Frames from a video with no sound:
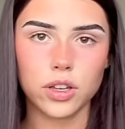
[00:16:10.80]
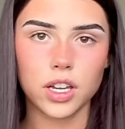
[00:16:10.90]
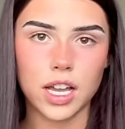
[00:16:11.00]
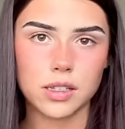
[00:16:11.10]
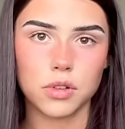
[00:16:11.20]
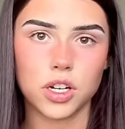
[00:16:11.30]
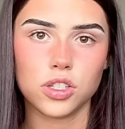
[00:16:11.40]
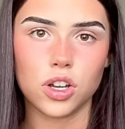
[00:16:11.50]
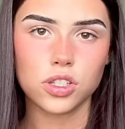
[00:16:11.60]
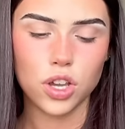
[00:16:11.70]
you guys, I'm
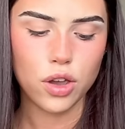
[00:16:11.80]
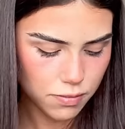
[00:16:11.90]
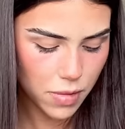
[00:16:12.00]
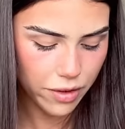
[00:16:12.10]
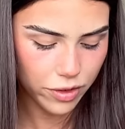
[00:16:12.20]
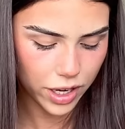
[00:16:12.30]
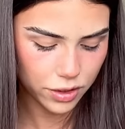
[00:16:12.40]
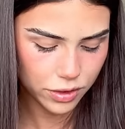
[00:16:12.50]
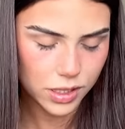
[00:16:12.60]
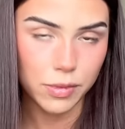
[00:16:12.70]
going to dot over my
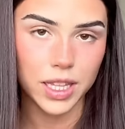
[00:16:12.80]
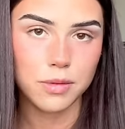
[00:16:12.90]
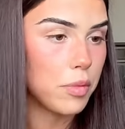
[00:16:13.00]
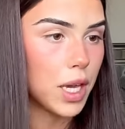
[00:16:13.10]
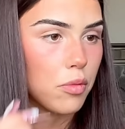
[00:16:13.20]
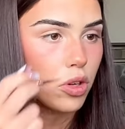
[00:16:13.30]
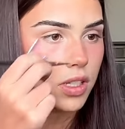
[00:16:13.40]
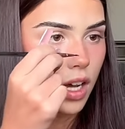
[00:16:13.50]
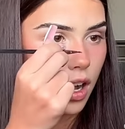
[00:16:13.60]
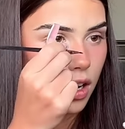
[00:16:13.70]
freckles to make them appear more
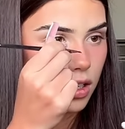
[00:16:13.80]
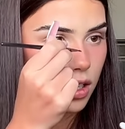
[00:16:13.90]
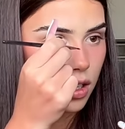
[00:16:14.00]
dark.